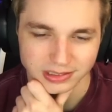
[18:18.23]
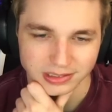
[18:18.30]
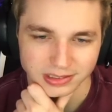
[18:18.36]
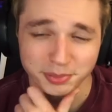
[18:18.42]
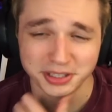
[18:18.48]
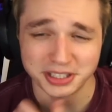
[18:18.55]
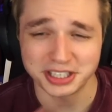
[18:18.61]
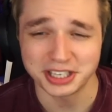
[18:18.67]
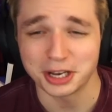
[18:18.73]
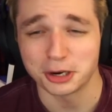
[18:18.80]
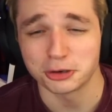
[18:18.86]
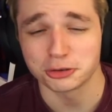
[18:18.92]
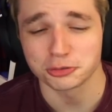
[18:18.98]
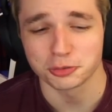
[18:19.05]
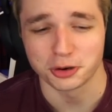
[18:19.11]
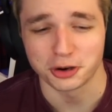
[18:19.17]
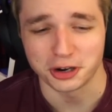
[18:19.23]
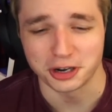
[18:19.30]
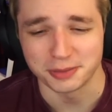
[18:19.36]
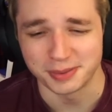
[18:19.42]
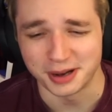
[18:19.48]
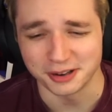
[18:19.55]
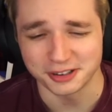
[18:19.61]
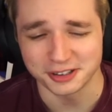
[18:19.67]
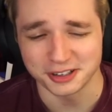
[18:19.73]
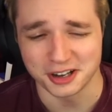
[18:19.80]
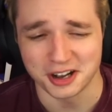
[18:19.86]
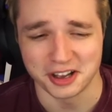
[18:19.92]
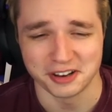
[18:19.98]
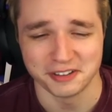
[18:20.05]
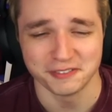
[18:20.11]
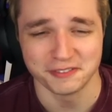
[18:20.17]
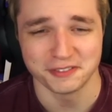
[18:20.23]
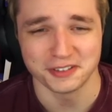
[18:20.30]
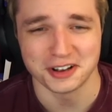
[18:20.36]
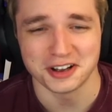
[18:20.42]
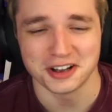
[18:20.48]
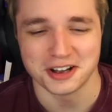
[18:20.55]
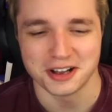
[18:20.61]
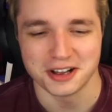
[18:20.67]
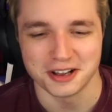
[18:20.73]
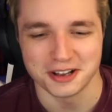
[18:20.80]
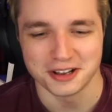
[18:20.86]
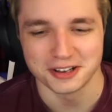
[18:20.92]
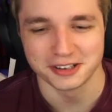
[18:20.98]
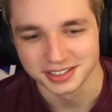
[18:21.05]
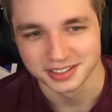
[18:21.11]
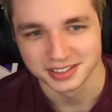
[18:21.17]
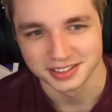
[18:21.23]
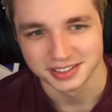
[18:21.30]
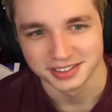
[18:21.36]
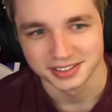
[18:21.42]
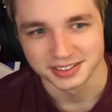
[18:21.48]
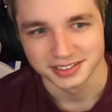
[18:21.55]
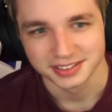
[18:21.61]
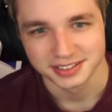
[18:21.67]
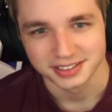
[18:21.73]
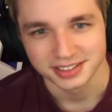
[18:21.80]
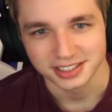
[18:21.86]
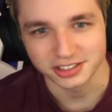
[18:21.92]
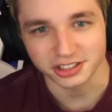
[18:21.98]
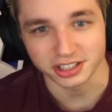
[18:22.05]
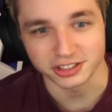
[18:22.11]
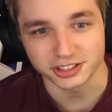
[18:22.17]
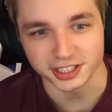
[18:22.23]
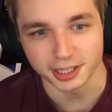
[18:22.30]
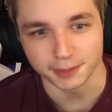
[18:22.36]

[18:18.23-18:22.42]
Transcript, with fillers: Pierre's worried about Gan Fall. He's gonna see the